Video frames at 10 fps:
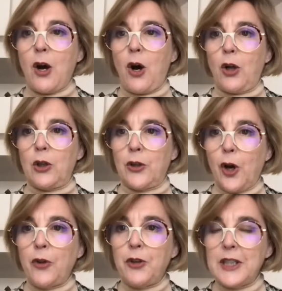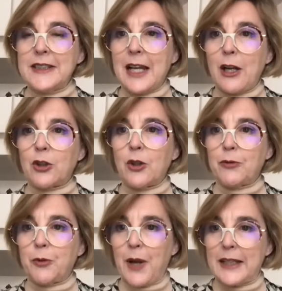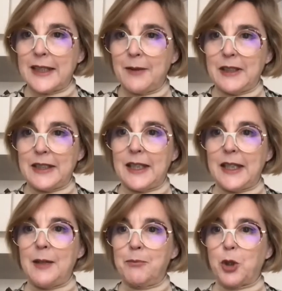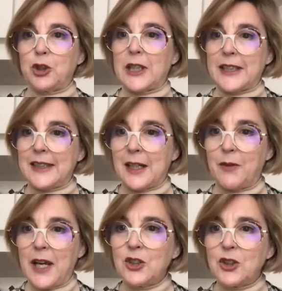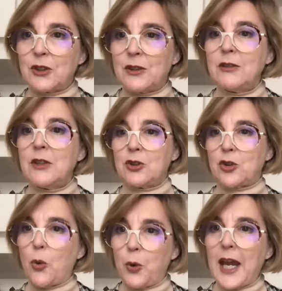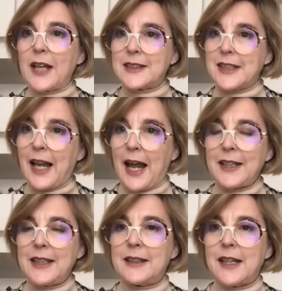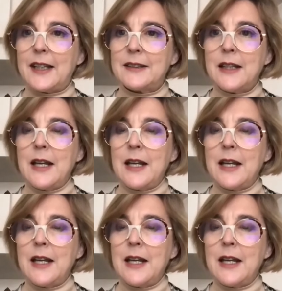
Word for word: although there is a lot of creativity in project intervention, so we are still architects,